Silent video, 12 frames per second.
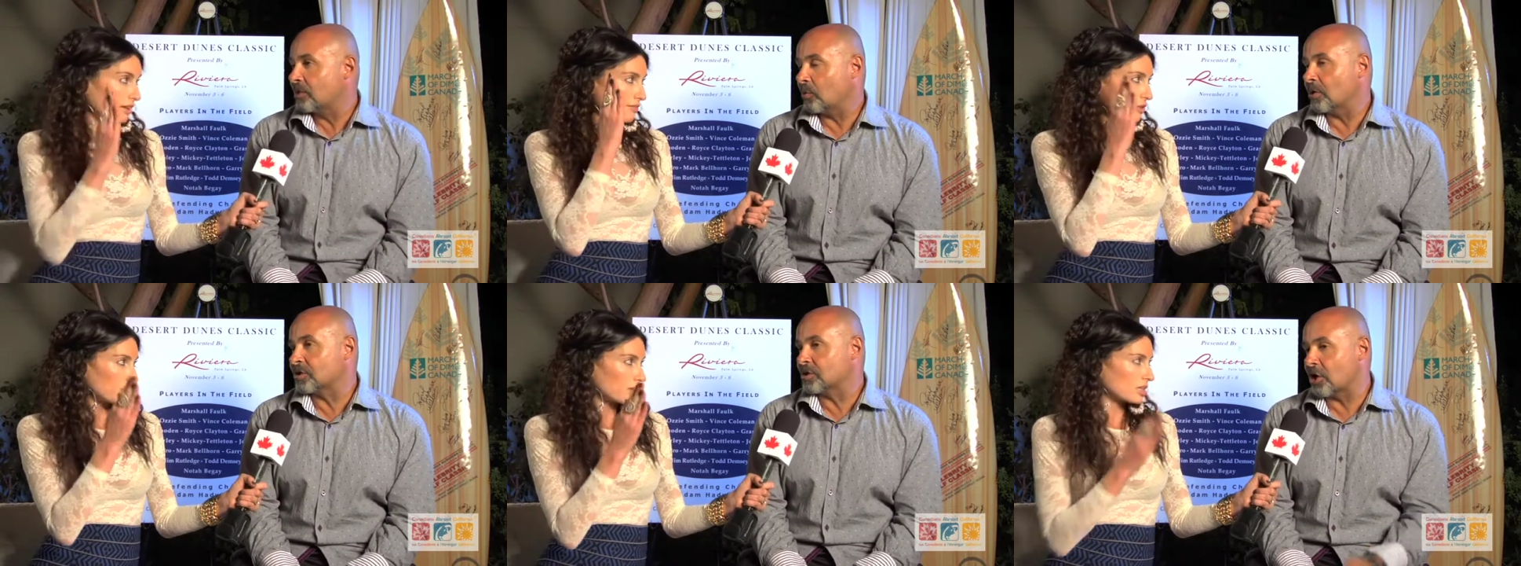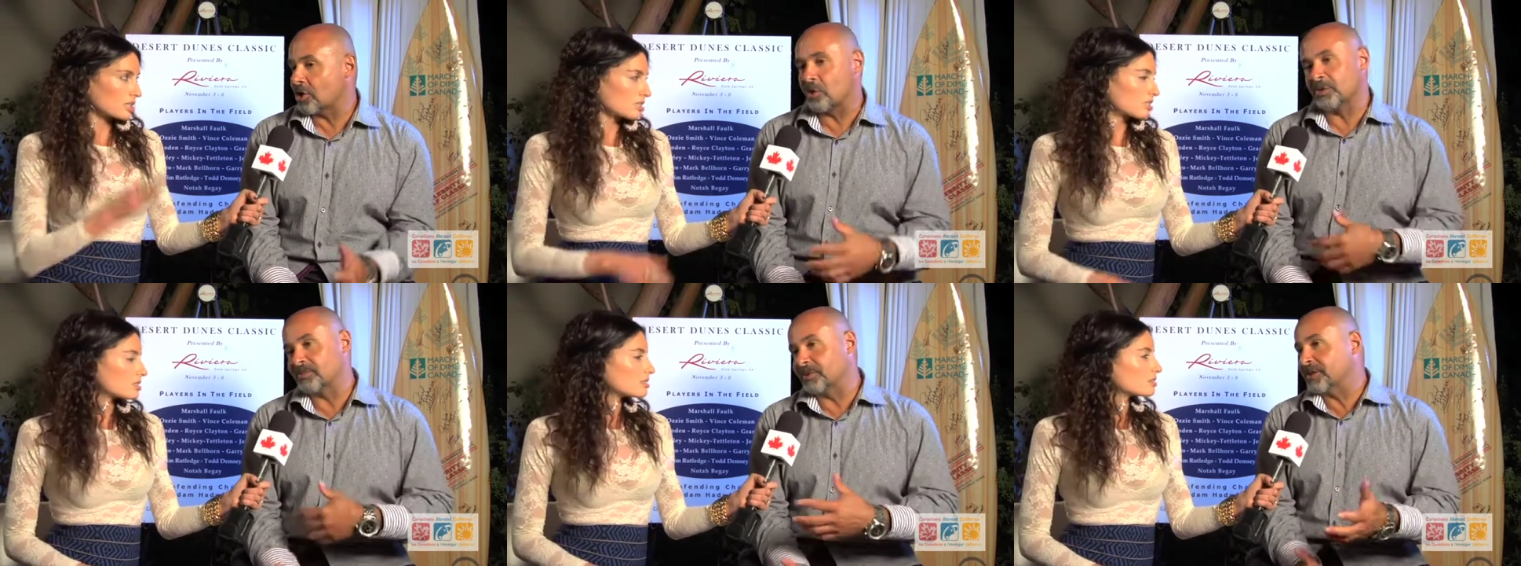Speaker 1: where it's not
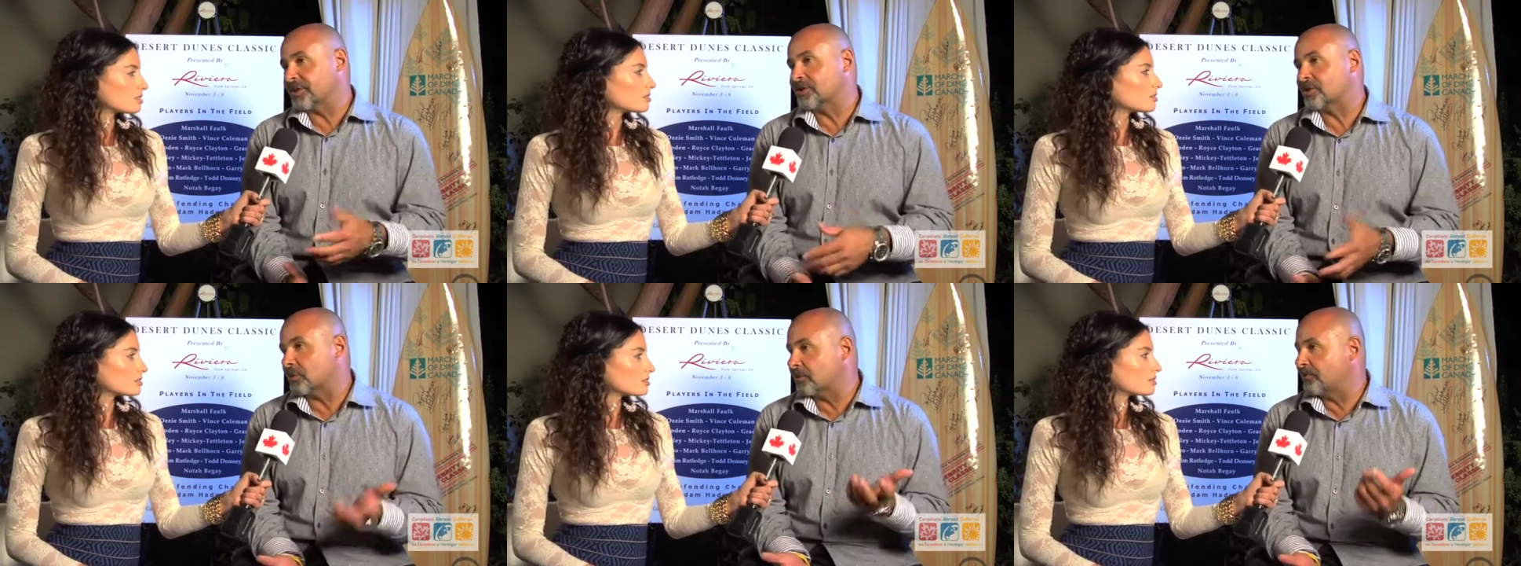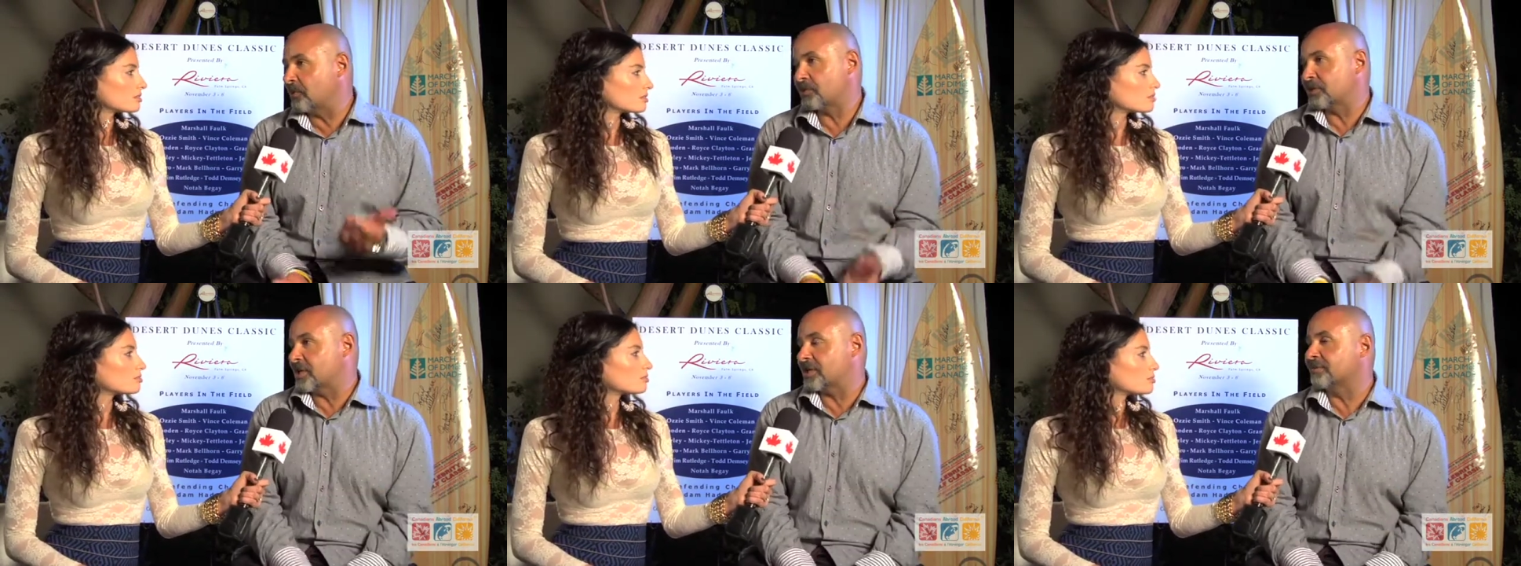always busy. So the
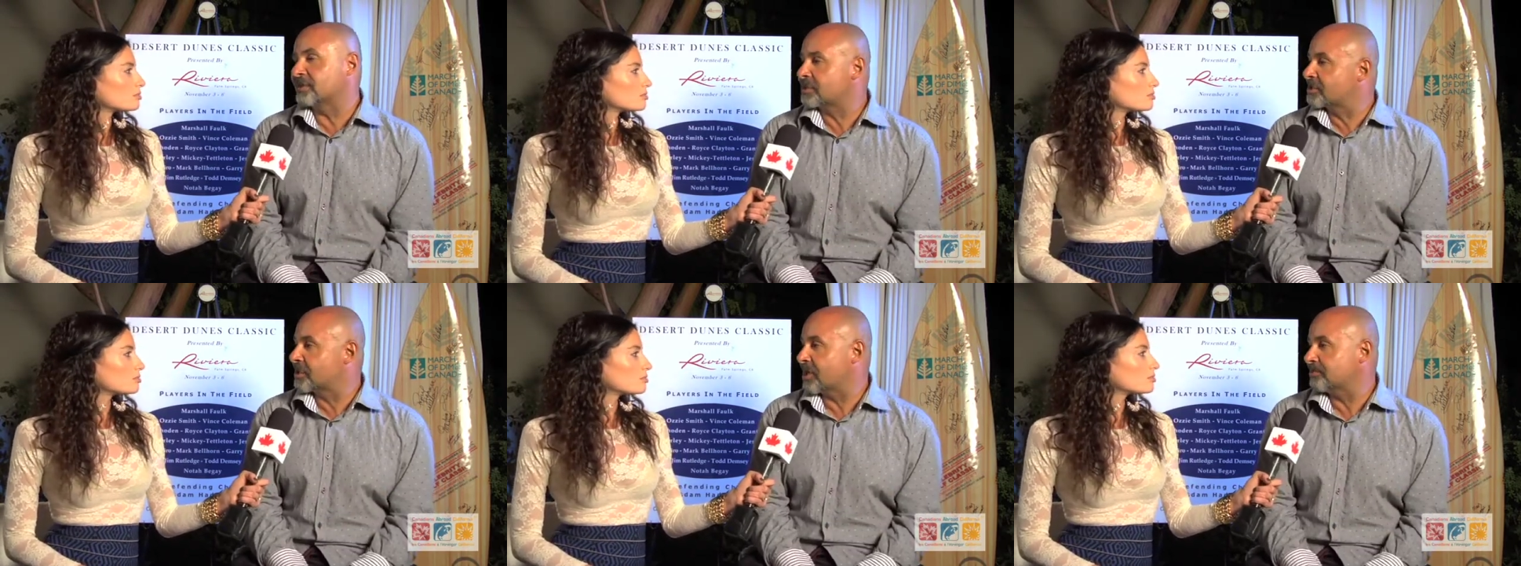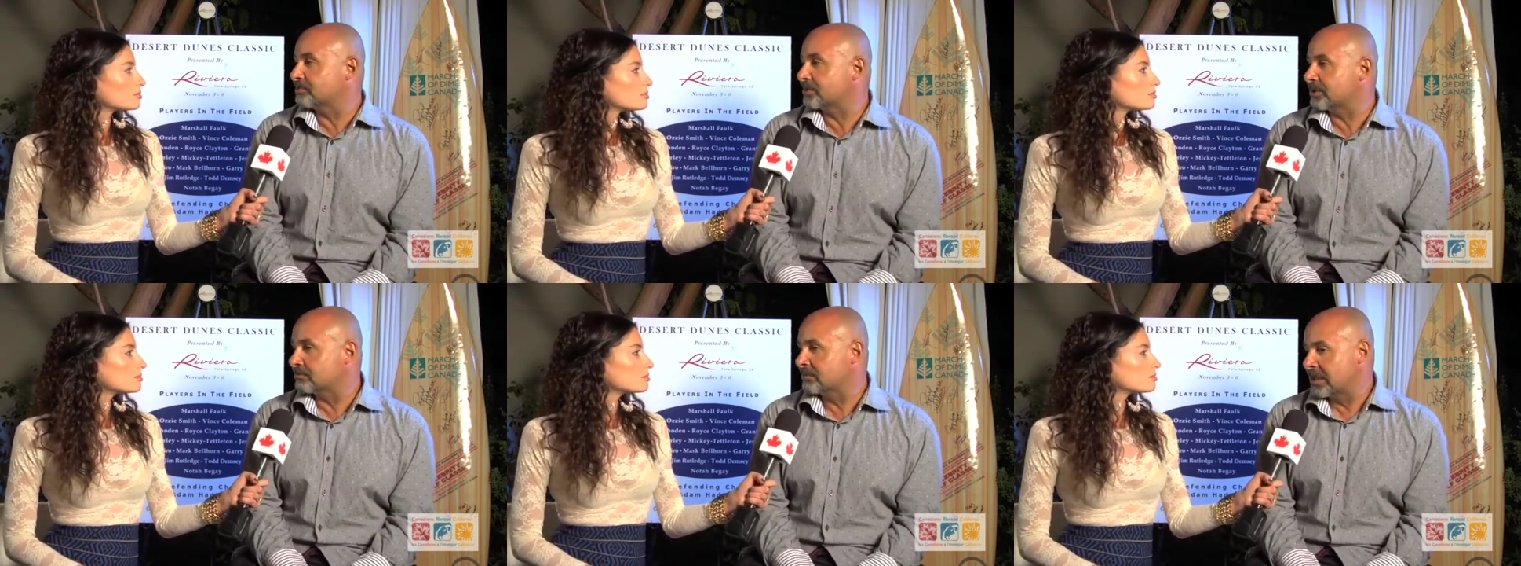focus end of it's the same.
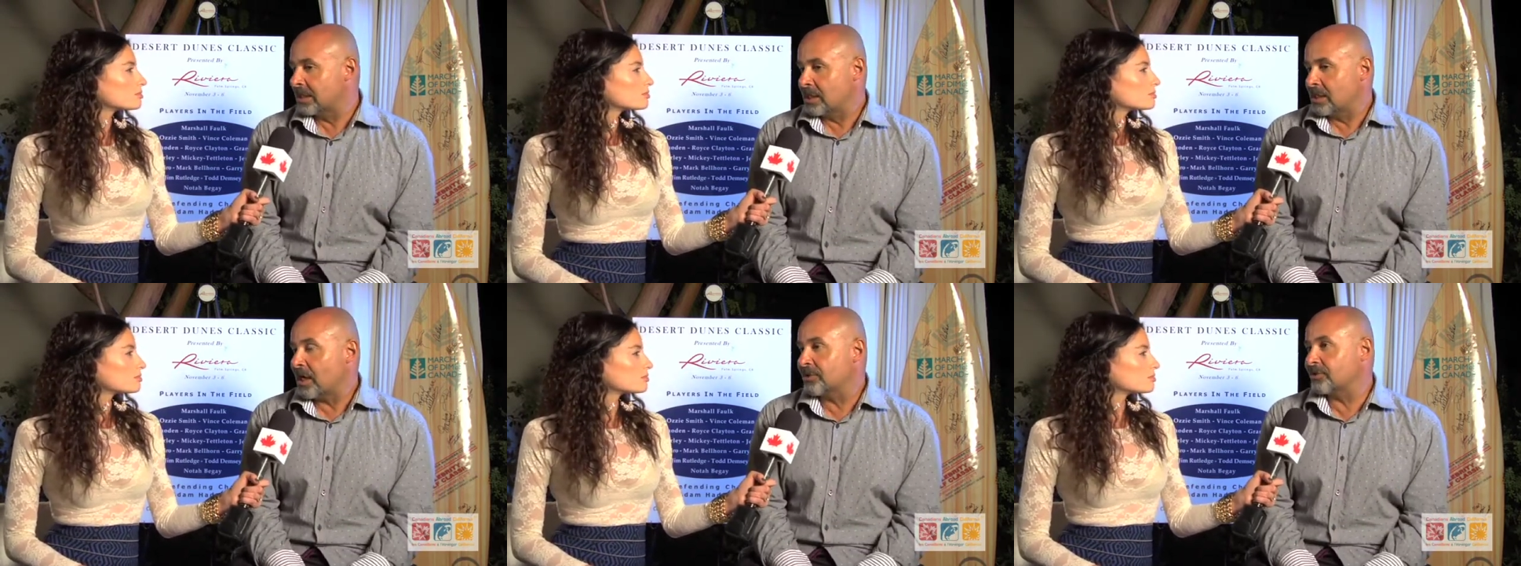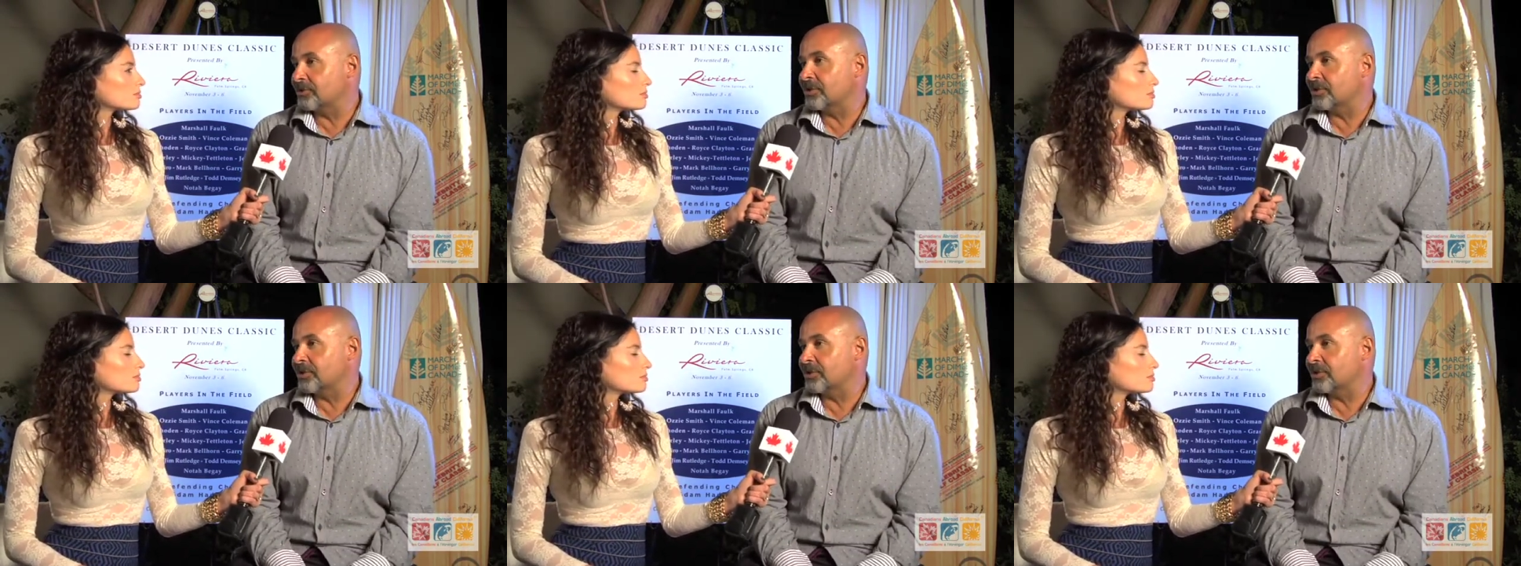But other